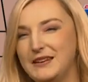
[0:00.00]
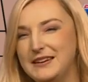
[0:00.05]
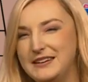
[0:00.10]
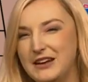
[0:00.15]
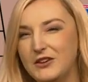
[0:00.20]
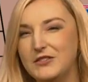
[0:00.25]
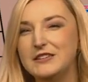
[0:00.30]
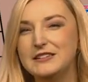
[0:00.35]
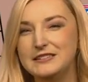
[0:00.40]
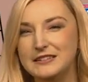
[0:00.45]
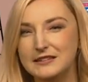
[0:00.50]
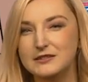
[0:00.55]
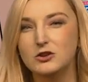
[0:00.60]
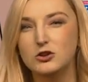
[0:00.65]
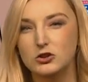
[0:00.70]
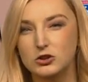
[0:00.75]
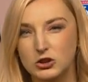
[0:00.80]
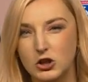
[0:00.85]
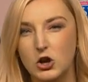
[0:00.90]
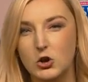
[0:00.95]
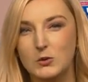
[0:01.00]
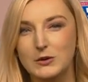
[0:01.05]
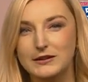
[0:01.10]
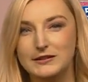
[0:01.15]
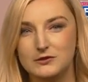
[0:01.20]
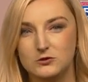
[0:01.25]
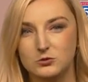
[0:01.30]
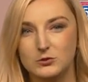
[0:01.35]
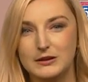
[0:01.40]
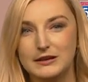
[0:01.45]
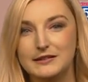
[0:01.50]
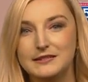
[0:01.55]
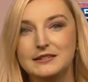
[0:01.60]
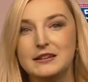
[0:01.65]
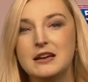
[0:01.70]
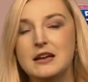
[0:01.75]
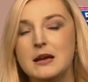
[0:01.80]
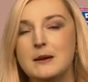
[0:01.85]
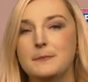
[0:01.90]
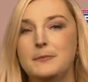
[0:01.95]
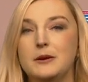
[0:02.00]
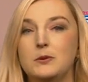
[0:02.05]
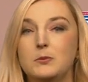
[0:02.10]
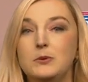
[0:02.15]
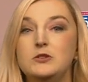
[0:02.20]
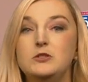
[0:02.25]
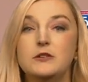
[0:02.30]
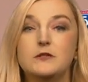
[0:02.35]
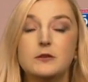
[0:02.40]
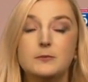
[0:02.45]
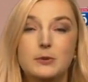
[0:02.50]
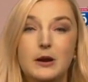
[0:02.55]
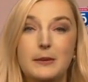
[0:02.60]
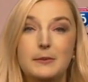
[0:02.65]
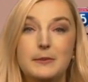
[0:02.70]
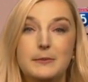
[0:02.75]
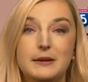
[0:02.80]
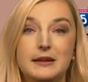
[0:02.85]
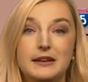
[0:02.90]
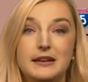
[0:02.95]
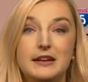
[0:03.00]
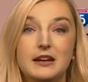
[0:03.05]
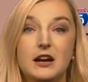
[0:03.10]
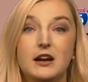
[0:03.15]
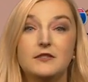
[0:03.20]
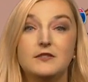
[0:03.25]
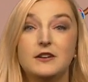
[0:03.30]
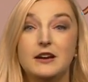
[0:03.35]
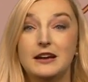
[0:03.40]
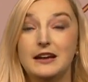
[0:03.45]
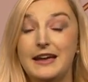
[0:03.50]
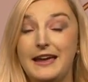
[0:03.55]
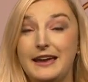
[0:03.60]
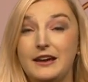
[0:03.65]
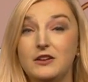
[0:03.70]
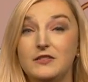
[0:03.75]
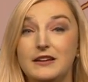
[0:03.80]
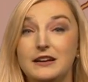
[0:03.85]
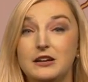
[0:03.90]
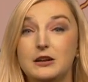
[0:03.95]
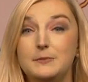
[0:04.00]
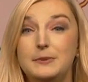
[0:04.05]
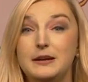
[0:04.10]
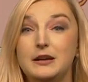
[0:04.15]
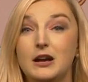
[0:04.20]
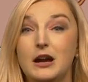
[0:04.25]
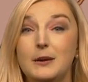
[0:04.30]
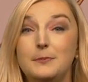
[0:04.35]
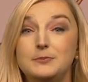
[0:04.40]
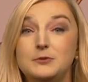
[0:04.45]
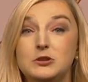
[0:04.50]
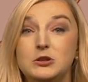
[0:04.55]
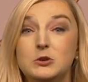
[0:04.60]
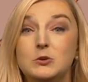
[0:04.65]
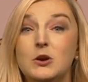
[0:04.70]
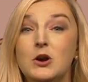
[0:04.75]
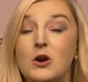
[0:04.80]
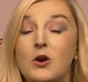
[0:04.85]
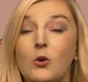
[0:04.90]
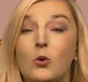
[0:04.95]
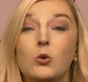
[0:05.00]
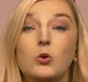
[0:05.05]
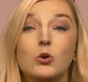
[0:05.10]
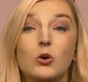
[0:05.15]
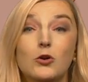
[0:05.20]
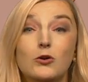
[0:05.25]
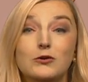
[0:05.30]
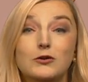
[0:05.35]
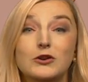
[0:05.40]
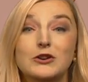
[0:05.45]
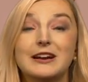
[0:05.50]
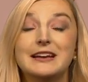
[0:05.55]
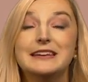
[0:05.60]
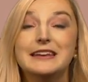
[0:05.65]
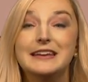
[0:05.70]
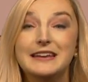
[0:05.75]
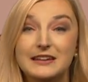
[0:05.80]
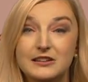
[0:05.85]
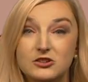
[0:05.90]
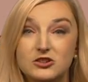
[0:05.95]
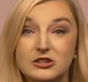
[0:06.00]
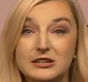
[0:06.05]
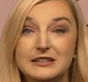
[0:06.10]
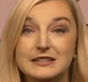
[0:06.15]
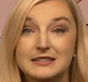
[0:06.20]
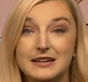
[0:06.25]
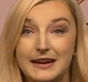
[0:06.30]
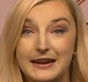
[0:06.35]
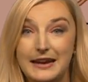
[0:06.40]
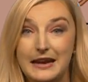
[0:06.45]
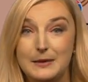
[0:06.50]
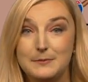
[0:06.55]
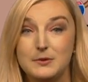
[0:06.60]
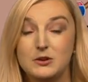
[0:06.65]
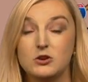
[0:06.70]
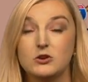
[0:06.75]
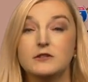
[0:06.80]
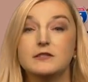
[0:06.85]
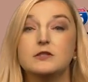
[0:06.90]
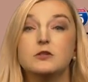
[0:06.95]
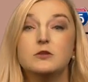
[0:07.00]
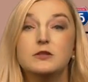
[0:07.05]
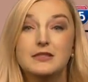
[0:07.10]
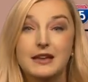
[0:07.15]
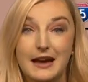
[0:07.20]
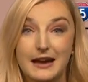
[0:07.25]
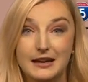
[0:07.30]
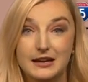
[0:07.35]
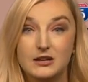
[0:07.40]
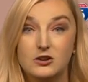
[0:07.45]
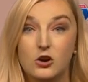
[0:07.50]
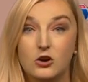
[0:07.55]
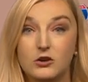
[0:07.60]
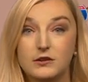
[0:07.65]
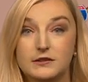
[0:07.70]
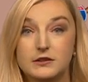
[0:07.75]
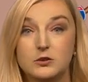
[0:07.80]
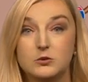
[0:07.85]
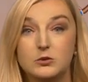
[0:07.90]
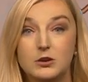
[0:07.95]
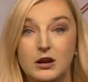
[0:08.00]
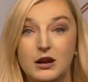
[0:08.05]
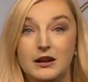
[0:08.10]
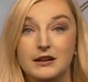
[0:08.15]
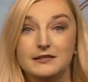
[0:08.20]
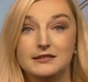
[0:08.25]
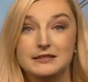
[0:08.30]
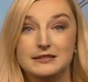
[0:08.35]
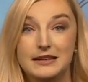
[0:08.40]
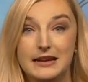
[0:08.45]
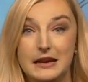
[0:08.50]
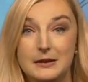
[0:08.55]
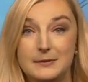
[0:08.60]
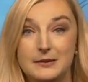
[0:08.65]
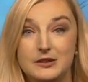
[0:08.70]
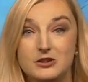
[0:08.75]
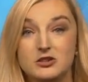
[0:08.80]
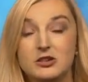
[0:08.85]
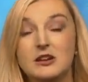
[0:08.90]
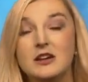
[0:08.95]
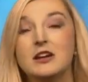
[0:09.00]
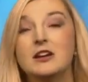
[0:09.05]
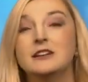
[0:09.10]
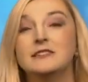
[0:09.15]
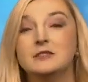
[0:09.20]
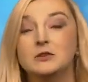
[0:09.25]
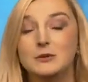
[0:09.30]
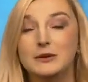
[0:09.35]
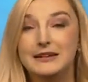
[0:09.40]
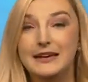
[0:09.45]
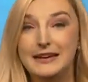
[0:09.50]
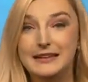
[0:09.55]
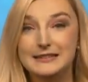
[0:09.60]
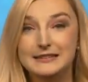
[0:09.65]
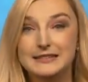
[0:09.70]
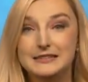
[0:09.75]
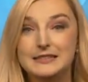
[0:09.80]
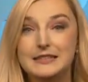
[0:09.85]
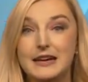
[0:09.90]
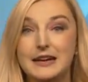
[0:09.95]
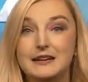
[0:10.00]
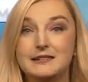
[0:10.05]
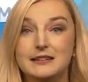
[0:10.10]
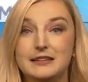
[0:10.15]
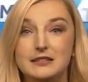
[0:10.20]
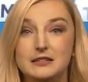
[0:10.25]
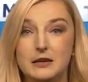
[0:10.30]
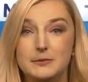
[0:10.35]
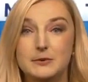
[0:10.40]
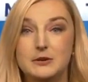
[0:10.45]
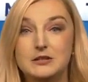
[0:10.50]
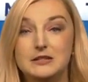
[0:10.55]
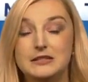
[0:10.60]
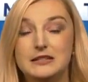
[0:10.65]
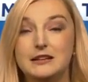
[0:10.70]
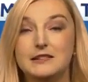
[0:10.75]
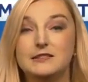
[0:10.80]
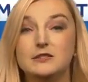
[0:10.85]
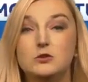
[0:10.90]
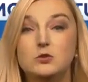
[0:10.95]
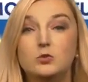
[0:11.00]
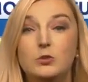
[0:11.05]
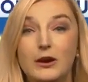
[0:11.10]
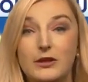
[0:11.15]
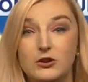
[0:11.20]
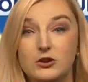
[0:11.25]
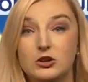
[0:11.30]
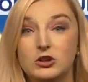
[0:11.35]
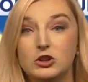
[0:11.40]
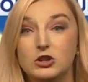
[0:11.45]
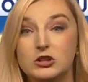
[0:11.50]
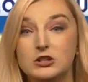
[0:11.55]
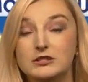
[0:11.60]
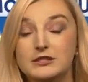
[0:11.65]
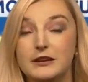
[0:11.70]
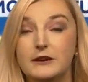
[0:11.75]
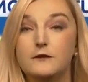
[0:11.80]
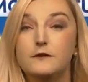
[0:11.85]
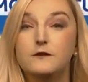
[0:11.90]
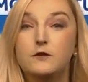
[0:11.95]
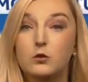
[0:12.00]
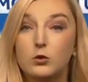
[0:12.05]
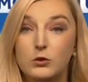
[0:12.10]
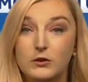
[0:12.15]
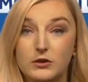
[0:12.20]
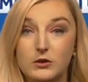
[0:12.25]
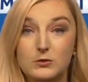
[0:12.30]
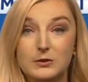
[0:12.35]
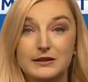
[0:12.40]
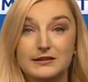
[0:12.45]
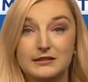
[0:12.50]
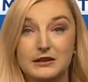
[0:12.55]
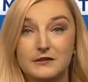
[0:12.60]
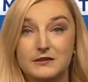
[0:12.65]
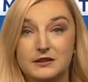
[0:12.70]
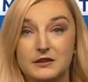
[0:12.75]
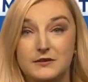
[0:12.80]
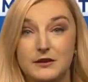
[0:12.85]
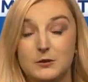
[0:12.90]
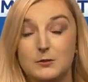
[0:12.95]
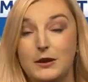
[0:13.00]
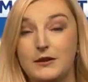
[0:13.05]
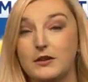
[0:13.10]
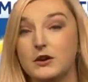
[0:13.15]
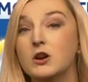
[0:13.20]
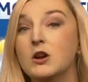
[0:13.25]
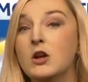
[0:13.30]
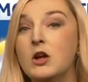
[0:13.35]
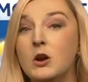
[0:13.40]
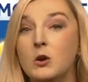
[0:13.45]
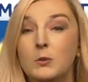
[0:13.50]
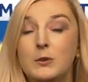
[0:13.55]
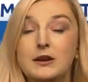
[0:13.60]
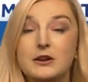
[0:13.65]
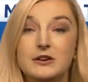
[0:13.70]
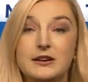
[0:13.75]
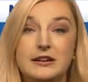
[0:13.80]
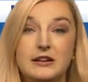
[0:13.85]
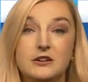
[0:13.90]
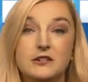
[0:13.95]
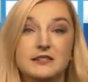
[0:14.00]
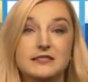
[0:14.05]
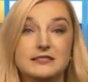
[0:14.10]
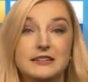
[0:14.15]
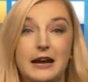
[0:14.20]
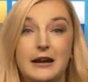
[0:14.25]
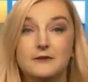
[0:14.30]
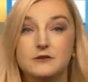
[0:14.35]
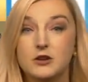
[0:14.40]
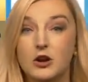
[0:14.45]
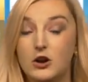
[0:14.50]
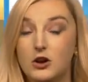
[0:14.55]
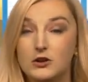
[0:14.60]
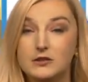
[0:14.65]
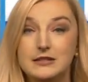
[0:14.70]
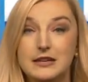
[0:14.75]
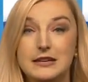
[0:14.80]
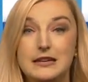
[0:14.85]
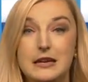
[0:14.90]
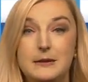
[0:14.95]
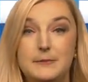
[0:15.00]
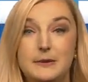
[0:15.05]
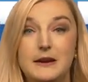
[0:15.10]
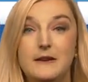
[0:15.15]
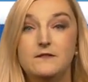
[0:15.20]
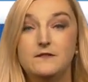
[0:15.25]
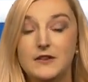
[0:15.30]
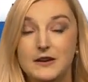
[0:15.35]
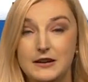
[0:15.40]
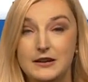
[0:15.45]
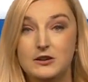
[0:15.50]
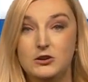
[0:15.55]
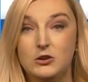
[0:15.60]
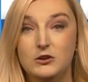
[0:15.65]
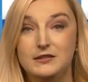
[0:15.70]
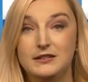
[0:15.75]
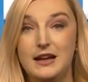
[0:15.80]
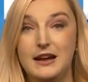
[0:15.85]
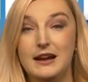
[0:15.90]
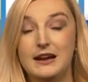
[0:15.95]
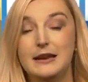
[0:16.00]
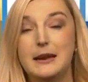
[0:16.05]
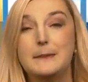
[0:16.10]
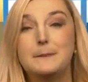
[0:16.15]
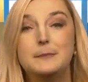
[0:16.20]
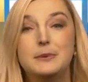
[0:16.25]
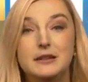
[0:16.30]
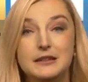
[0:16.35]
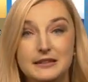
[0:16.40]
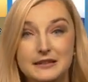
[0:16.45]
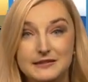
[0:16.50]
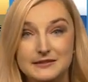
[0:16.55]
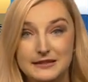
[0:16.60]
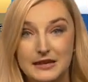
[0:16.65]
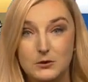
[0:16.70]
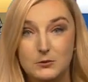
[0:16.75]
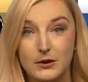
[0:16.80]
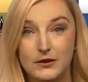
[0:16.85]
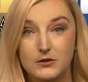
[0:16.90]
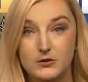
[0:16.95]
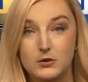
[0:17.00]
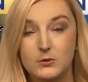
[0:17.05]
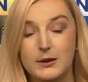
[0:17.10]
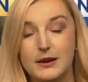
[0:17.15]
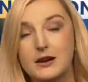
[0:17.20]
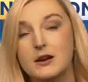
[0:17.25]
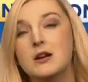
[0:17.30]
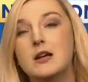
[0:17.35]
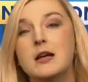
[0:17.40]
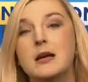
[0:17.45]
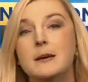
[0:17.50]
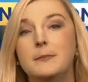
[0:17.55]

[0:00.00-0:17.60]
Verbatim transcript: Now, this is our lowest risk, but we do have the probability of a hail that could be up to or over an inch in diameter. So that can also cause damage. So again, today is a WDSU weather alert day for the risk of severe weather. We are here staffed all day, keeping a very close eye on it. Please stay weather aware.